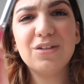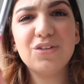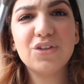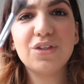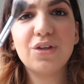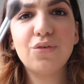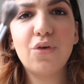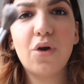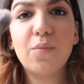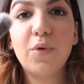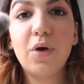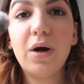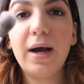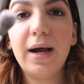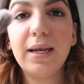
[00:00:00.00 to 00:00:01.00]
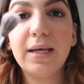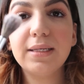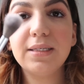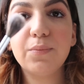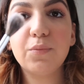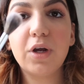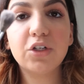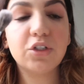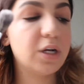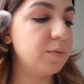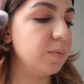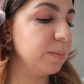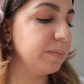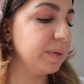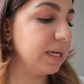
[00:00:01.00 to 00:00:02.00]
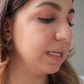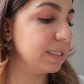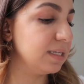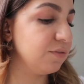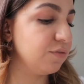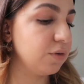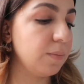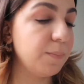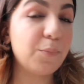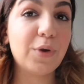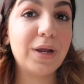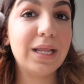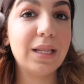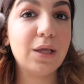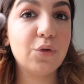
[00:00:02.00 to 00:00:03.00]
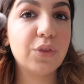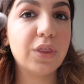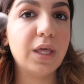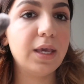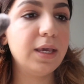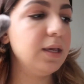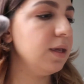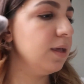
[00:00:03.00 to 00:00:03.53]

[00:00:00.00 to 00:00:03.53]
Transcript: just a normal highlighting brush that I remember getting from Pretty Little Thing.